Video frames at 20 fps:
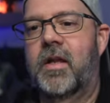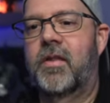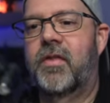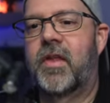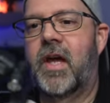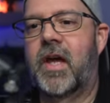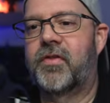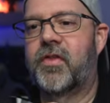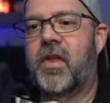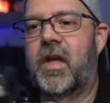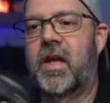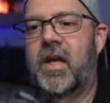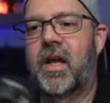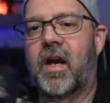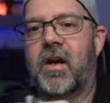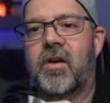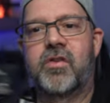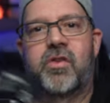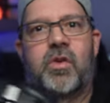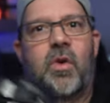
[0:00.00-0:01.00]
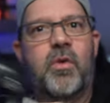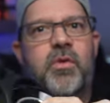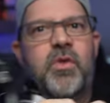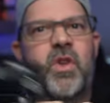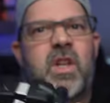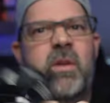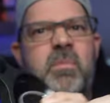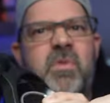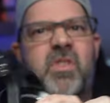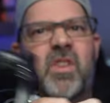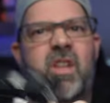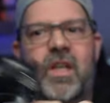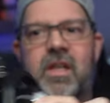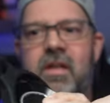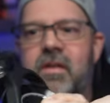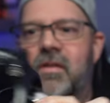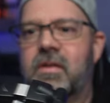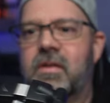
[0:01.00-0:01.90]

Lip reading: that they are so flimsy.